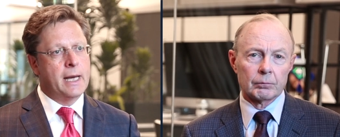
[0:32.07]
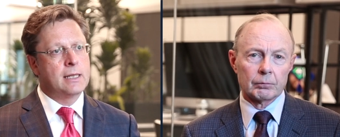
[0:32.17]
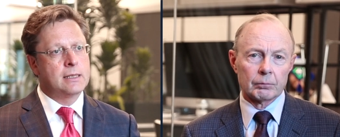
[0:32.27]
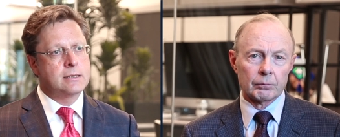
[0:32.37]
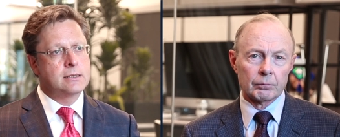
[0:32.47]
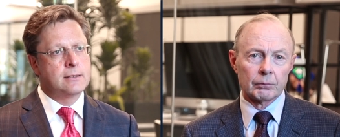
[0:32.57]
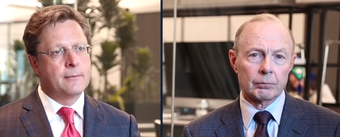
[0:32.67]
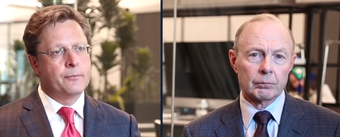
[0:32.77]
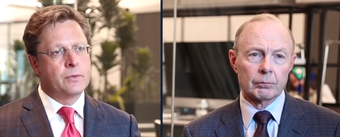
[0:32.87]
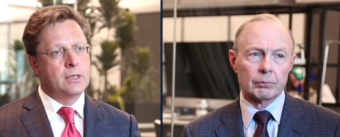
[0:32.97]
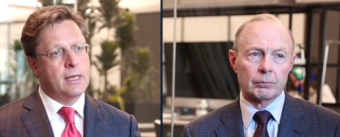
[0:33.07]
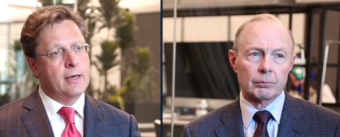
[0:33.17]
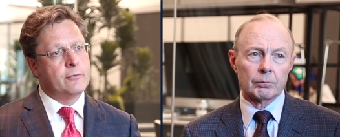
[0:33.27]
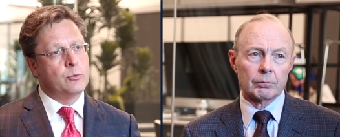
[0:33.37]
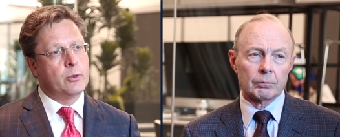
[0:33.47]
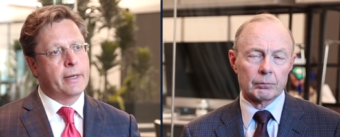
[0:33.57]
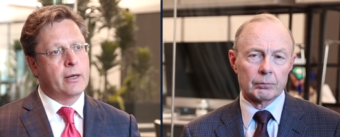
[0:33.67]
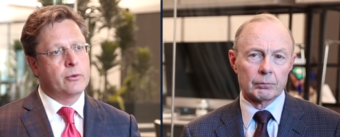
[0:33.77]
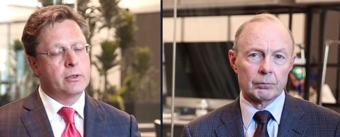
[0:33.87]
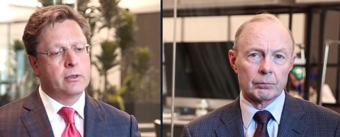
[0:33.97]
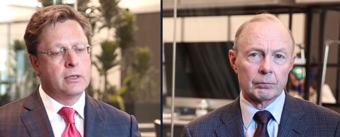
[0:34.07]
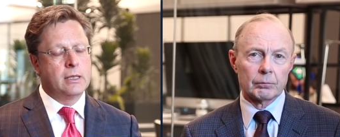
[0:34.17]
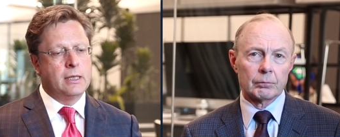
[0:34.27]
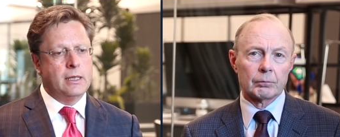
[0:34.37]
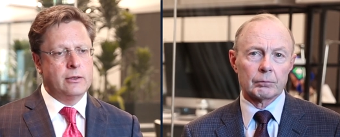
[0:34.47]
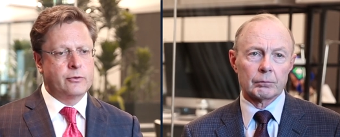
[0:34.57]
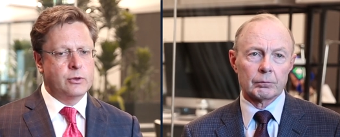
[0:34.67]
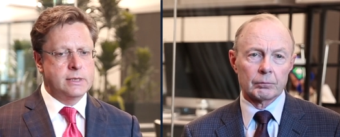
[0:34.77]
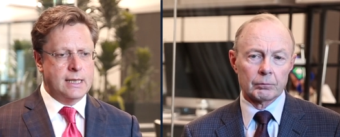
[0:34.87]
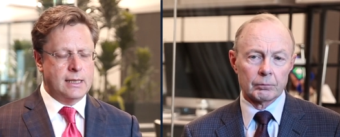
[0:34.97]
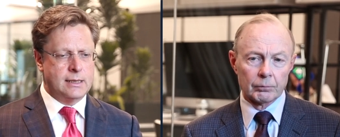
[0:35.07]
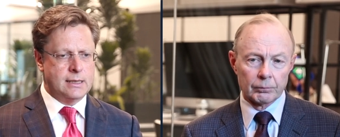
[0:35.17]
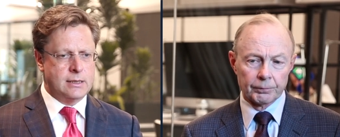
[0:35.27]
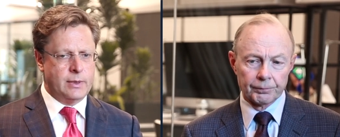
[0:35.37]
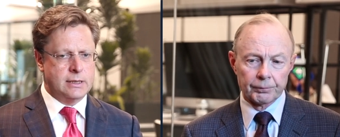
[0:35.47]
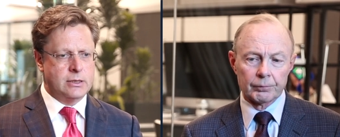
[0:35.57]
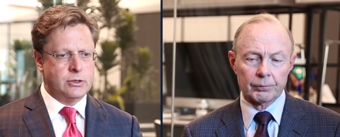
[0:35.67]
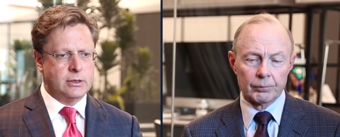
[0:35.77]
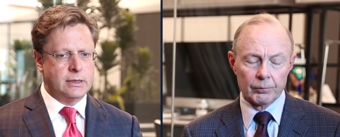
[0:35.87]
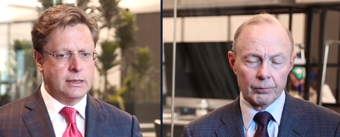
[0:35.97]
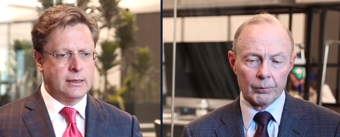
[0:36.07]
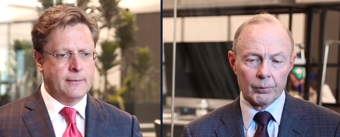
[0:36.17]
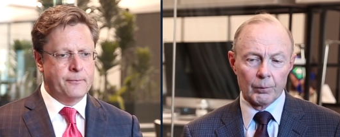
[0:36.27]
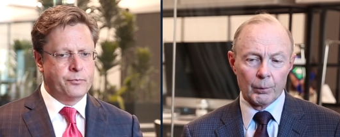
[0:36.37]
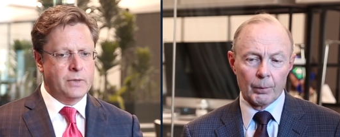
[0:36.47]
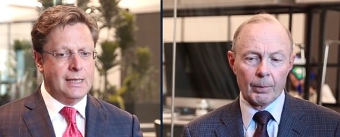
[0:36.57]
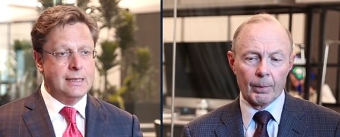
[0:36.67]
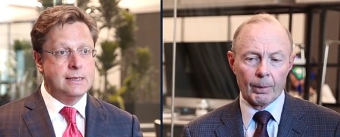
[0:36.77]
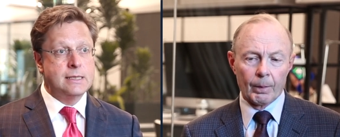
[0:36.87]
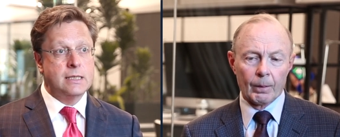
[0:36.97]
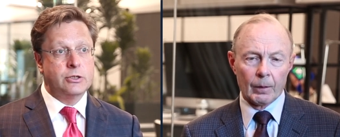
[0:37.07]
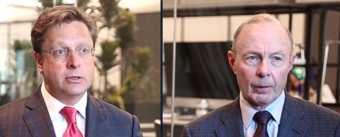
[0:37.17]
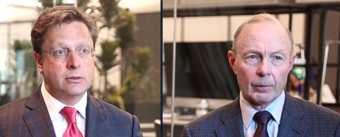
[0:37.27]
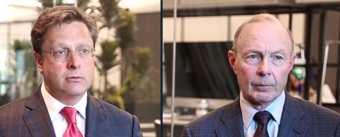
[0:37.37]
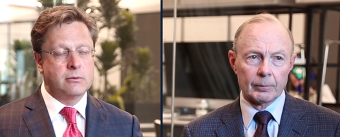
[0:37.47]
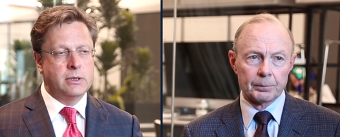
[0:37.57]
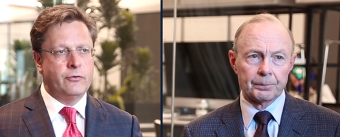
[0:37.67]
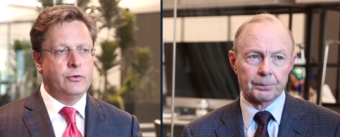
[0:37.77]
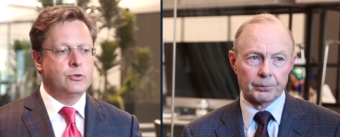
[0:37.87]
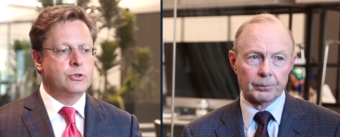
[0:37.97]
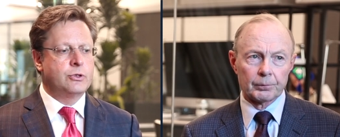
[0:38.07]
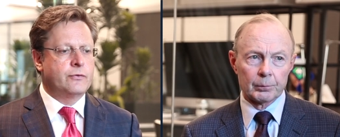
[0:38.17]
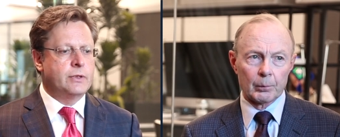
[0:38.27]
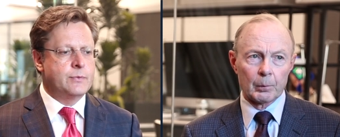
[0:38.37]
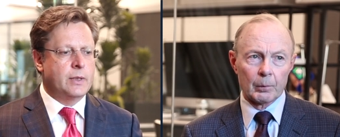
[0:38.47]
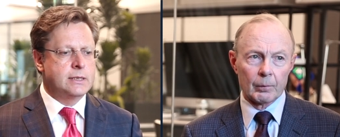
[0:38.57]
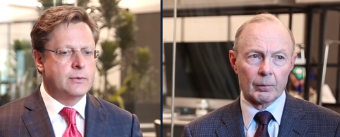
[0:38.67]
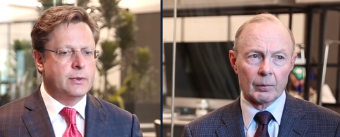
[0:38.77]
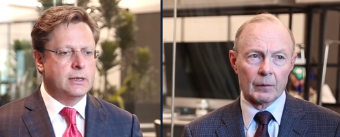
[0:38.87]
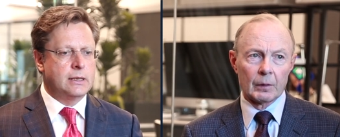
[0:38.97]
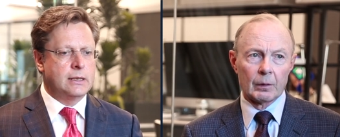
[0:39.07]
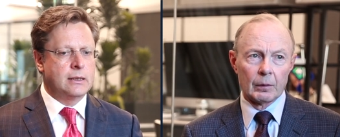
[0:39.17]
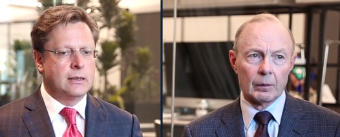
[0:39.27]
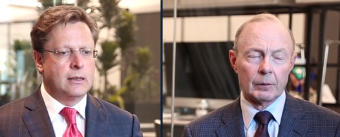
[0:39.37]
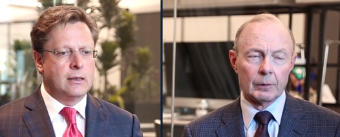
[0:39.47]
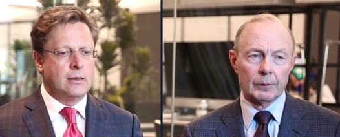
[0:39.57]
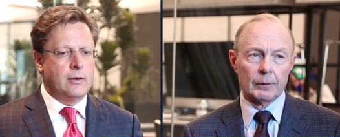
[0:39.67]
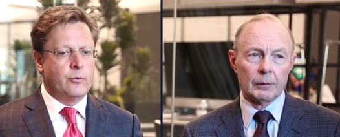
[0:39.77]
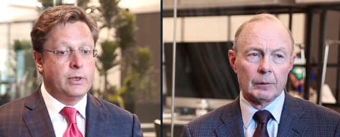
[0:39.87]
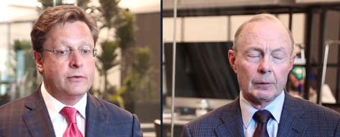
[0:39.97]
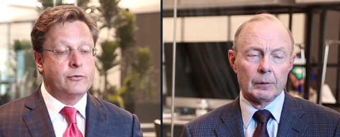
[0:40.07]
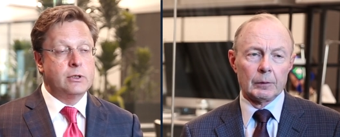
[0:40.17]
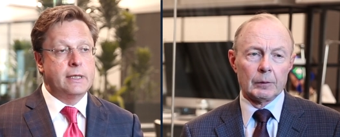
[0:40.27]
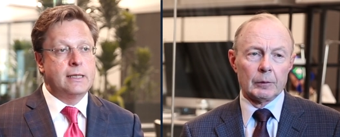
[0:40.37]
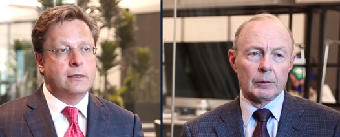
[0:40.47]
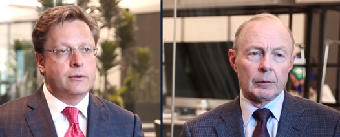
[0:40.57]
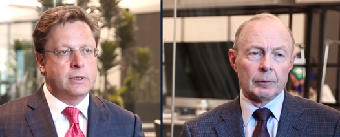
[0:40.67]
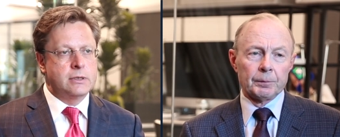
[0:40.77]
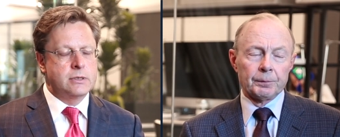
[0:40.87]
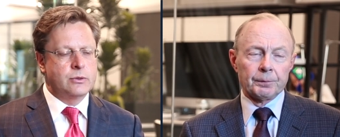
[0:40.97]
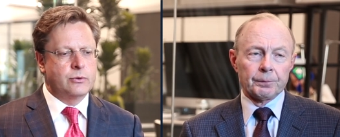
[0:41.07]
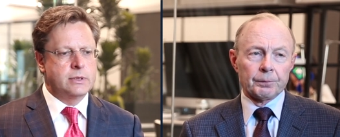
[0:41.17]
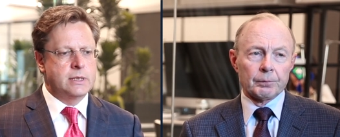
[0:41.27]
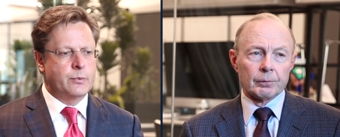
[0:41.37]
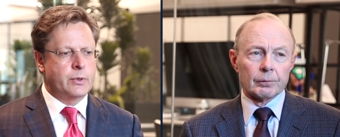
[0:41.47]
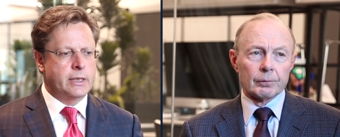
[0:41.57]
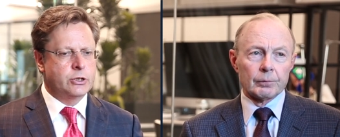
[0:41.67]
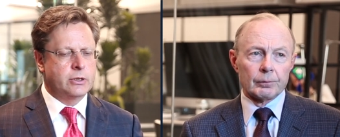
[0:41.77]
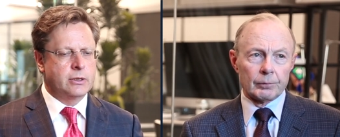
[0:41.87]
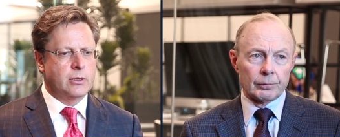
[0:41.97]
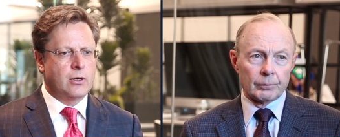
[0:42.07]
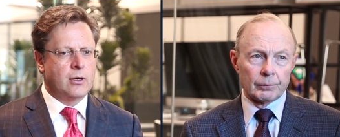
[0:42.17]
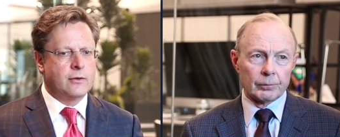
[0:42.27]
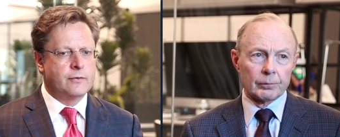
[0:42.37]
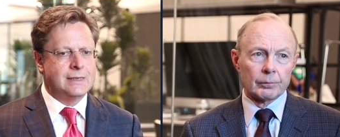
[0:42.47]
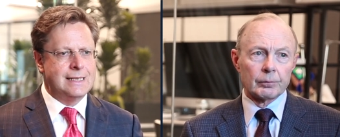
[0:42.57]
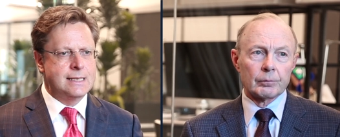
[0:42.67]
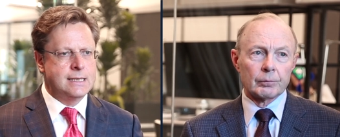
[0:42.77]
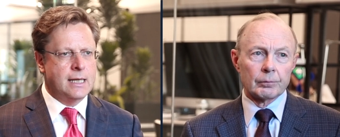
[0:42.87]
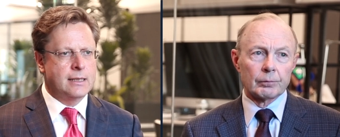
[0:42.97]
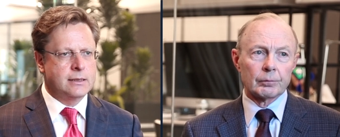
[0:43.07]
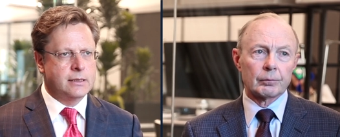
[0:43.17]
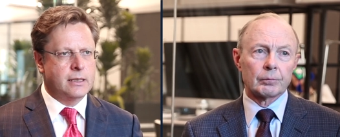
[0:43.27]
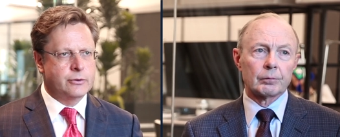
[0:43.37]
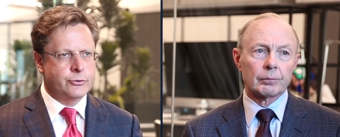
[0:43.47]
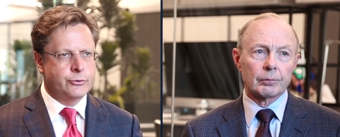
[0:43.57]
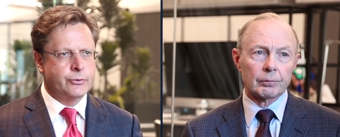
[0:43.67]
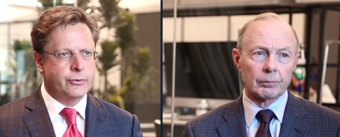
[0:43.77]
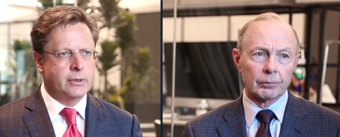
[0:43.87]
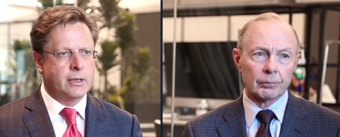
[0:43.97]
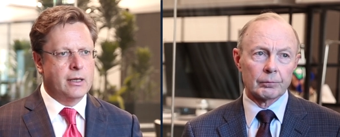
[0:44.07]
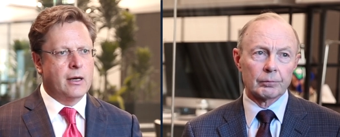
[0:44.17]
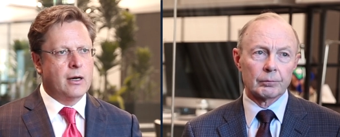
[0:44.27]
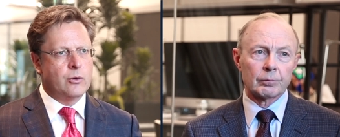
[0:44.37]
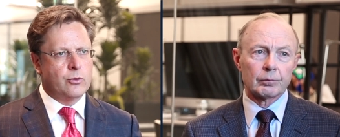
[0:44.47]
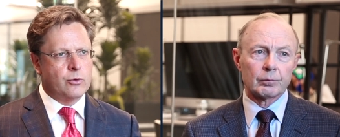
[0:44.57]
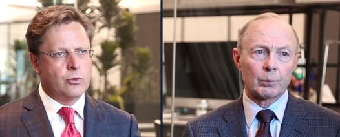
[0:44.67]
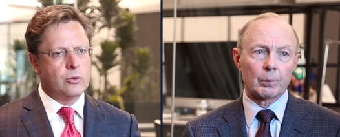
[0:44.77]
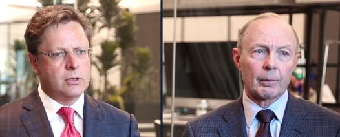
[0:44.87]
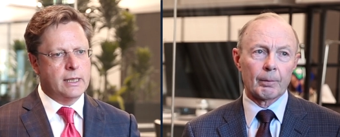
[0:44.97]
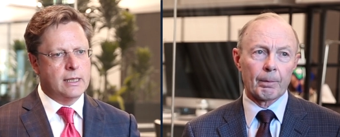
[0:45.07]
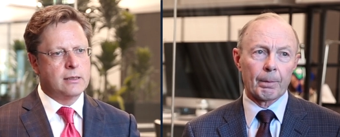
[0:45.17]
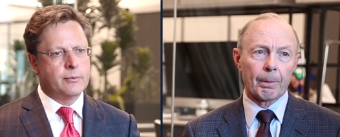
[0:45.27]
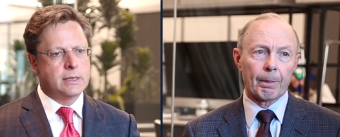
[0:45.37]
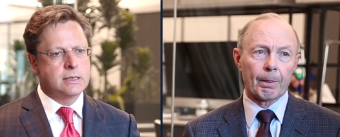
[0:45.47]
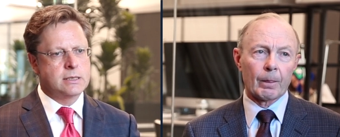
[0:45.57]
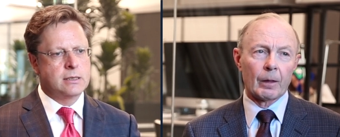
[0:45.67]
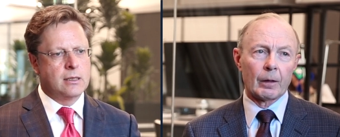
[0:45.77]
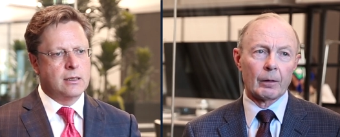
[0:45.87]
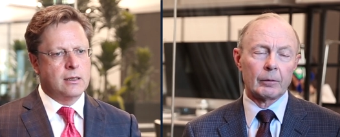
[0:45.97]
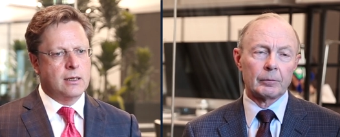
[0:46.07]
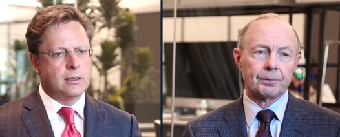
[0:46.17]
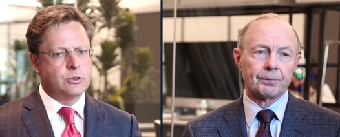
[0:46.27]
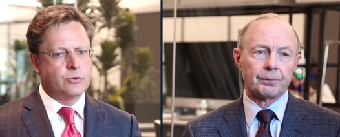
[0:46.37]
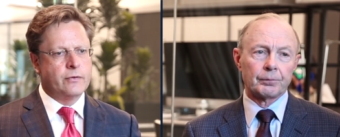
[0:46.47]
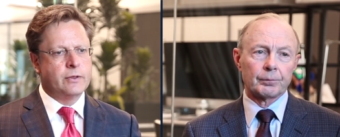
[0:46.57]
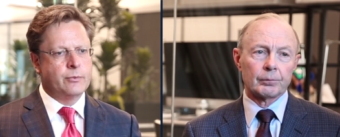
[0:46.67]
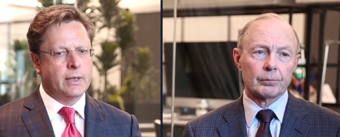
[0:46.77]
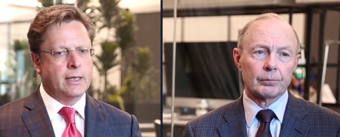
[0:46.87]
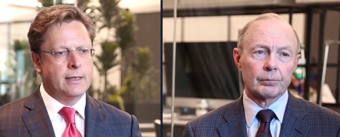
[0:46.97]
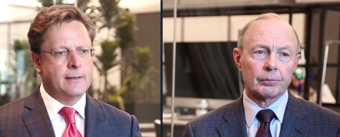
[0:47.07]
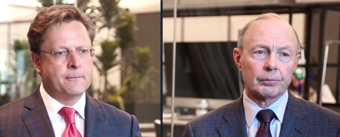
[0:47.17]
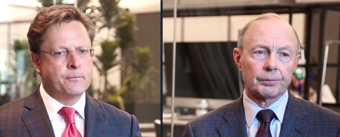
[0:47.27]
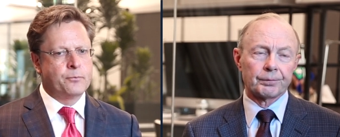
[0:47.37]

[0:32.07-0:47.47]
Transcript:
Speaker 1: balance, they have more power. And of course, that decimates agility. Indecision, diffusion of responsibility, willful ignorance or suppression of dissent and truth are all elements uh, driven by